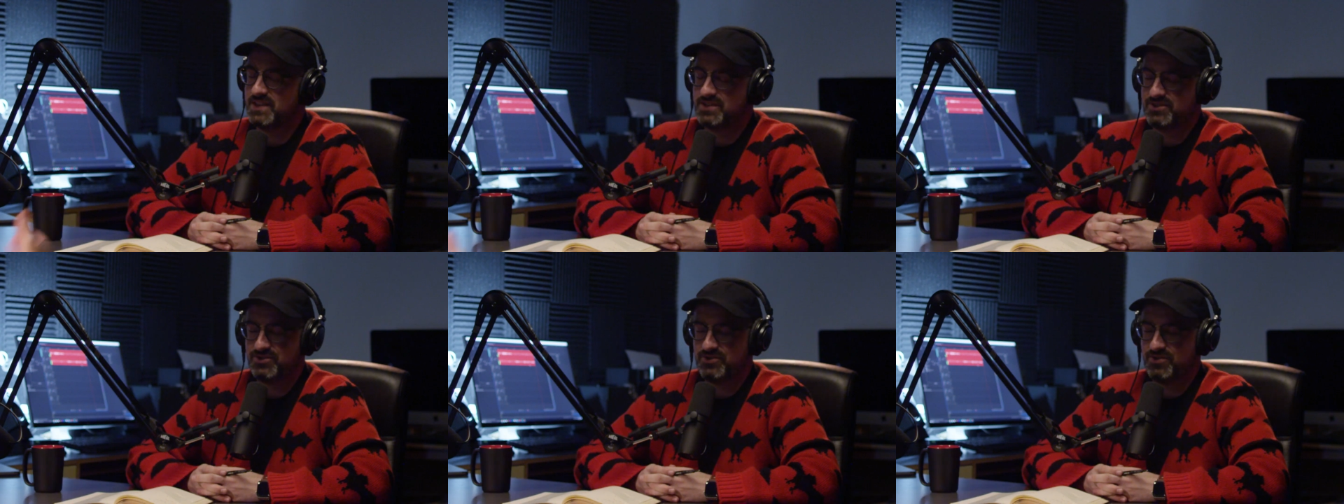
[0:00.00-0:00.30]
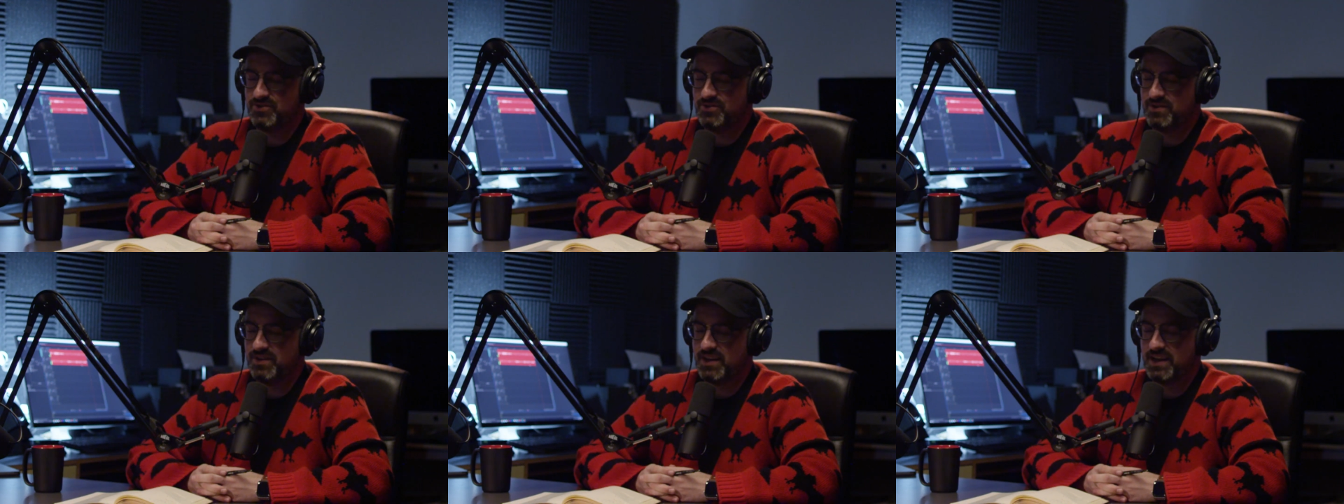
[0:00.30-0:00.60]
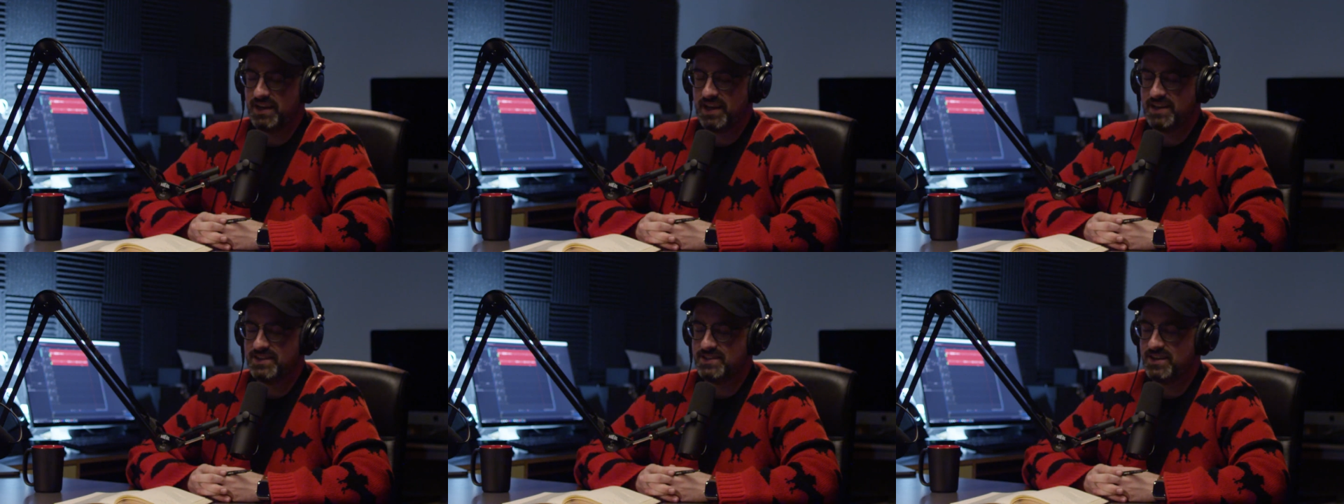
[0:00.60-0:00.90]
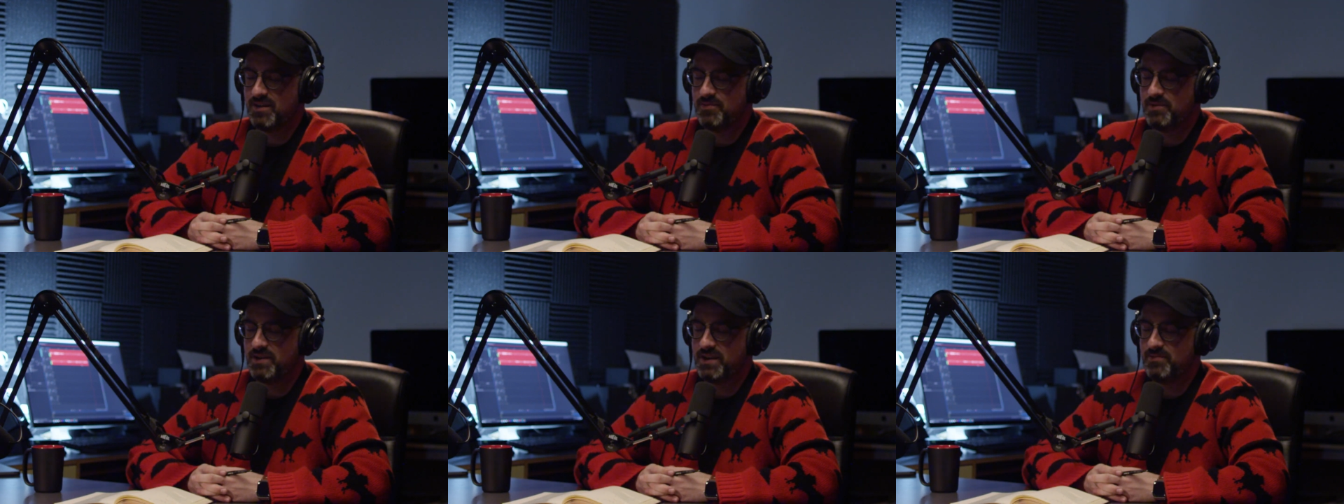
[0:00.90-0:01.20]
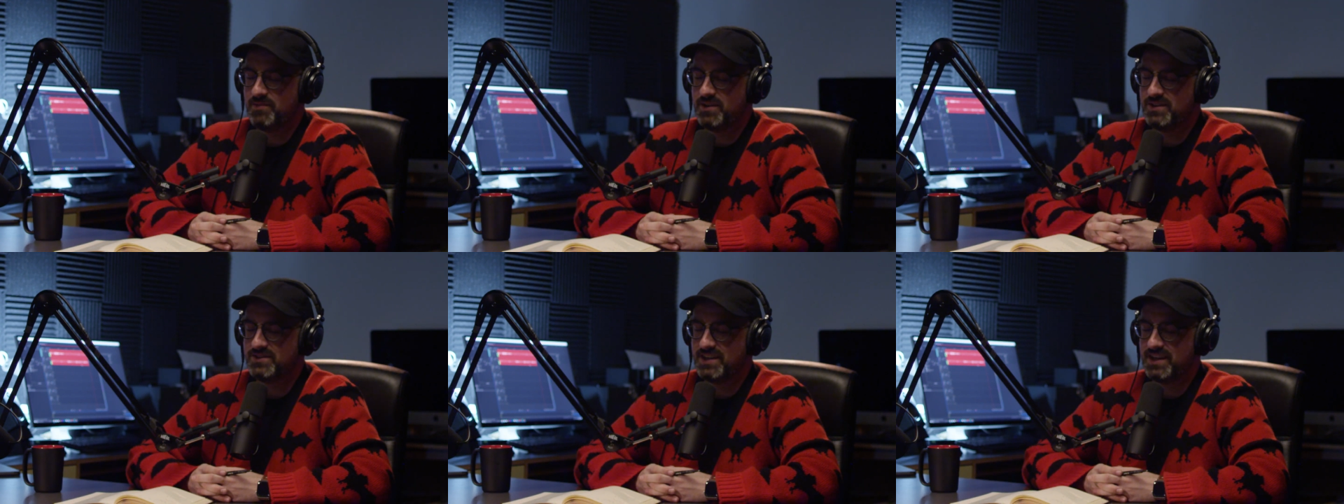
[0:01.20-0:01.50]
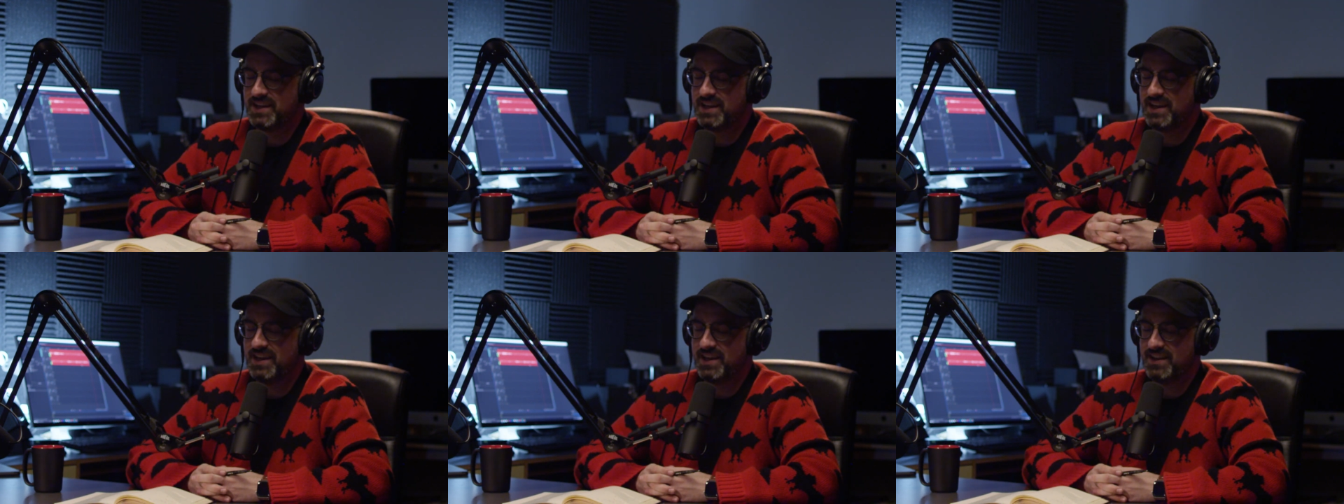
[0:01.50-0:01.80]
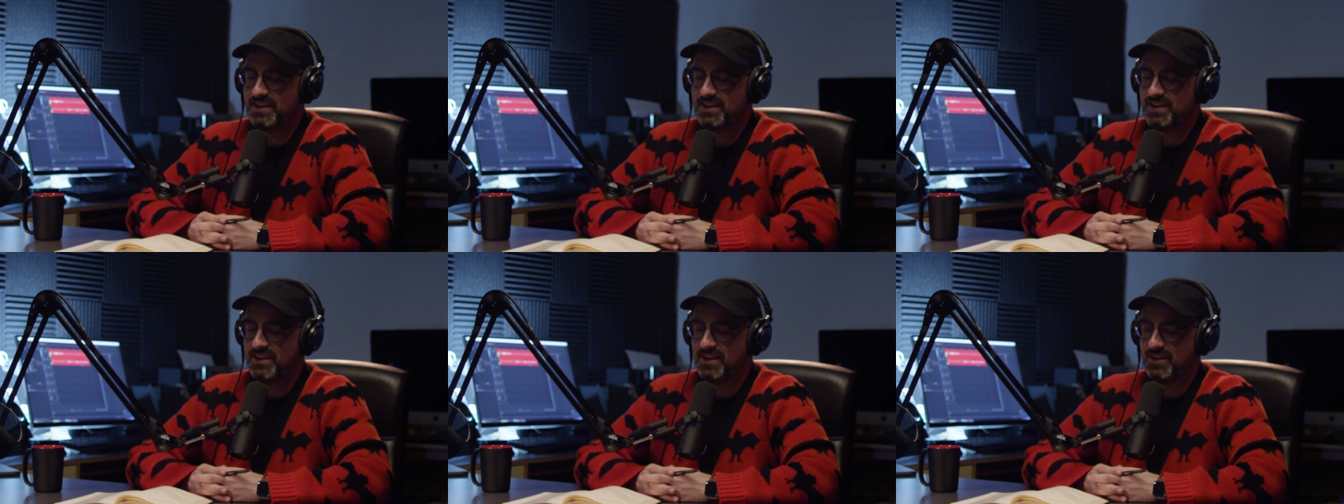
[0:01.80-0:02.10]
It's true. And I can't tell you how many emails I get
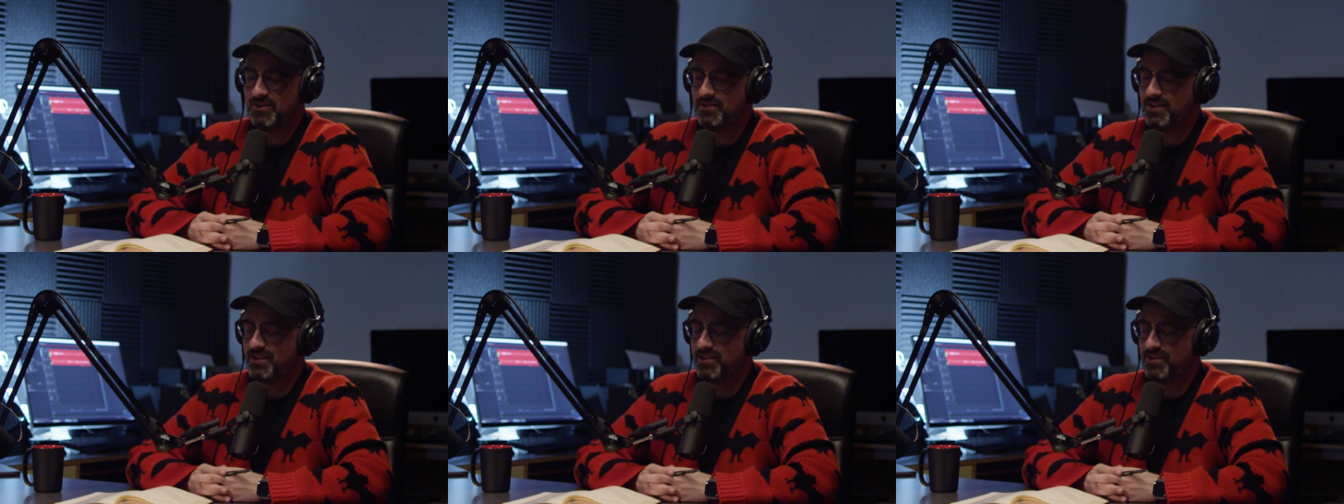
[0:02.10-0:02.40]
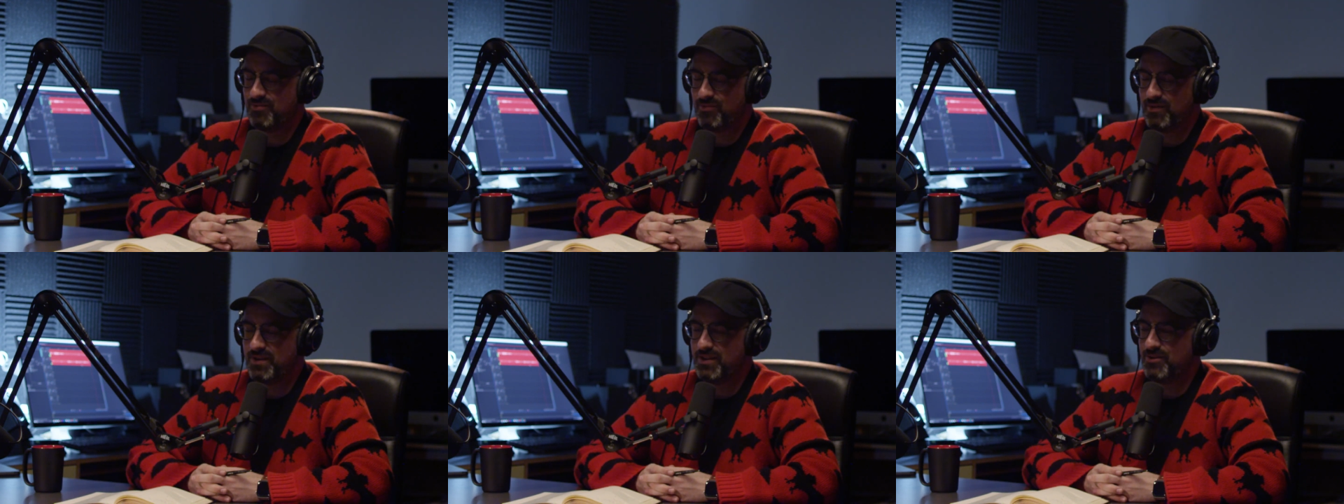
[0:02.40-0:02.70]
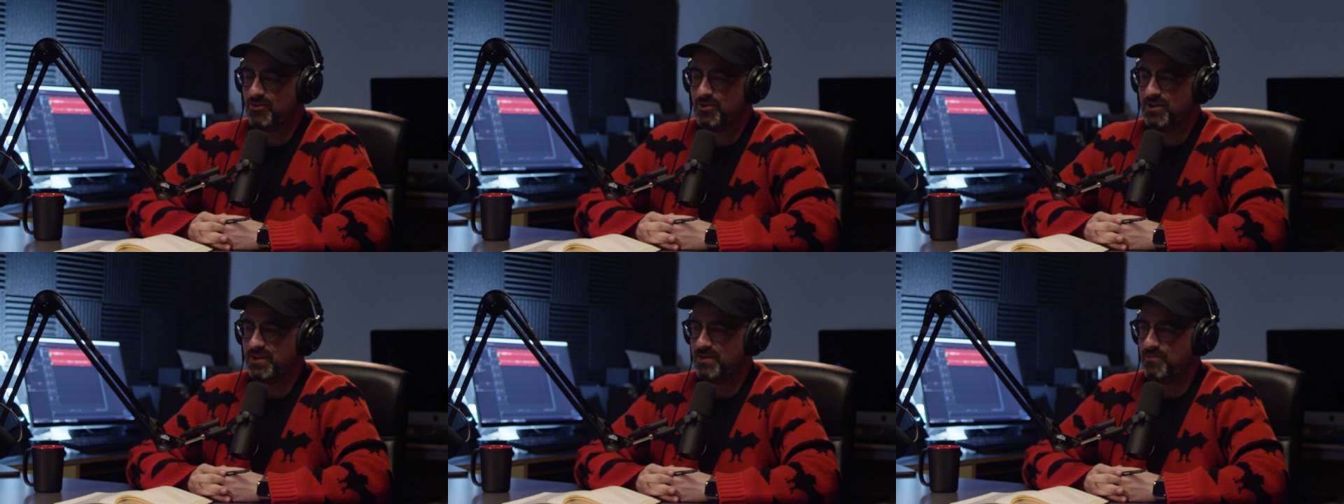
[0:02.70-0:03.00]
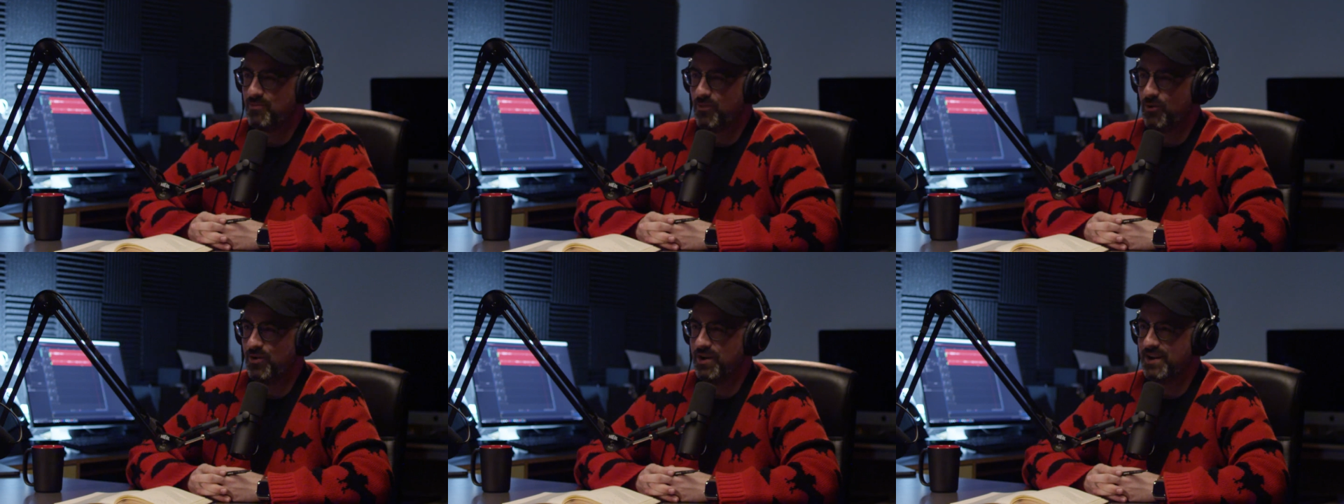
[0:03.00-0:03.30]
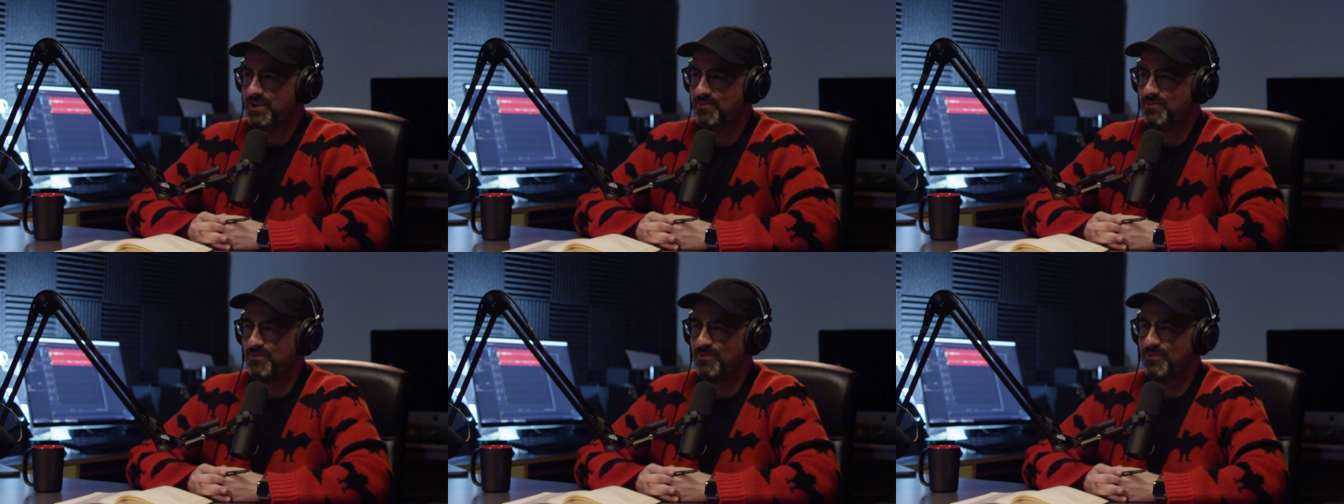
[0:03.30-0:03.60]
it. And I go 3:30 in the morning.